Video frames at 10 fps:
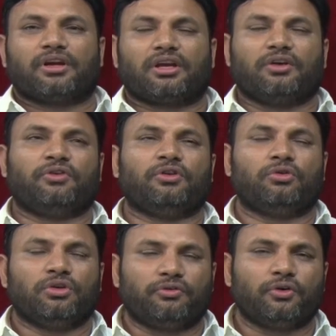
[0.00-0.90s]
if you,
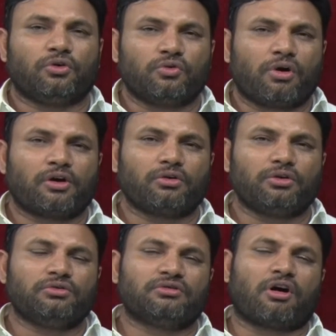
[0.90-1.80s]
if you don't want to
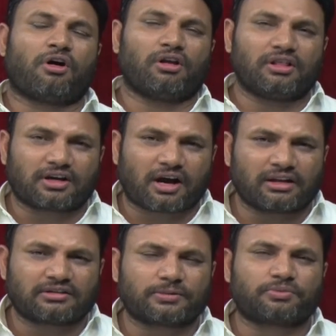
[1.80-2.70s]
use all the
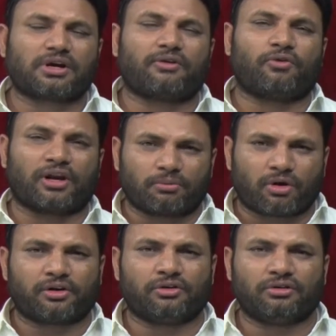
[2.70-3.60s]
concepts of one
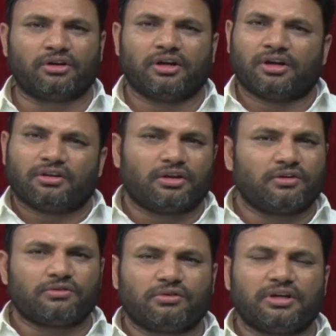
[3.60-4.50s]
module, there
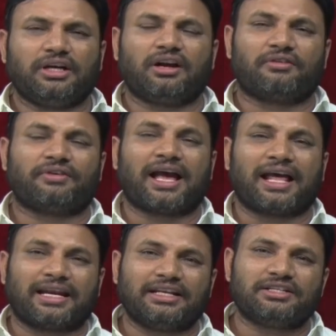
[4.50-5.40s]
is no need of
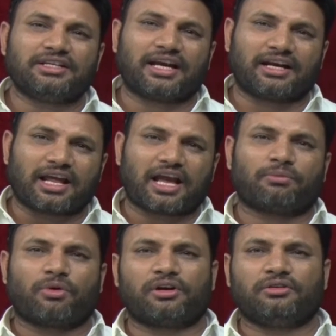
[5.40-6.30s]
arranging entire
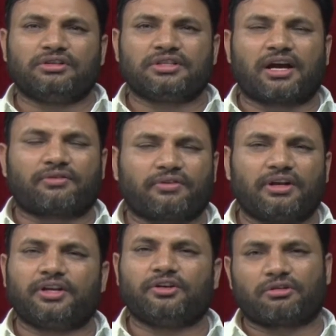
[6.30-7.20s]
module jar
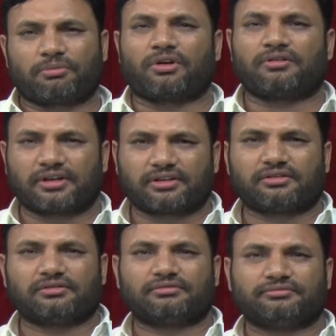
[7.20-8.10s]
file in your
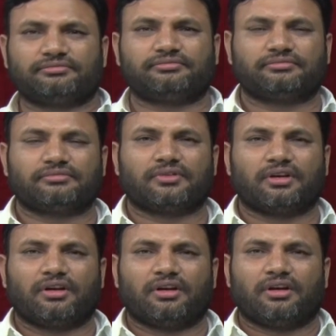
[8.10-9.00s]
project.
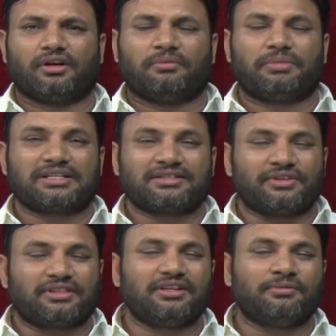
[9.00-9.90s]
Because
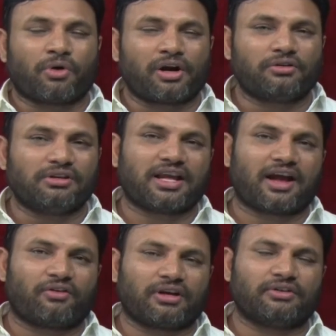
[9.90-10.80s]
within module they
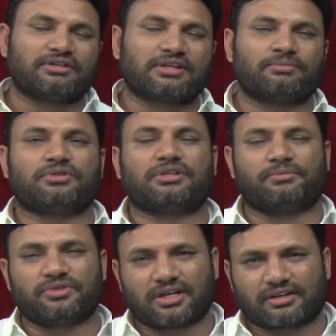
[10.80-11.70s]
have given some
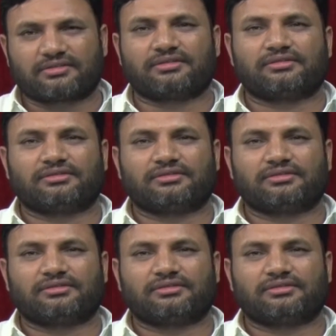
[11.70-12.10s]
sub jars.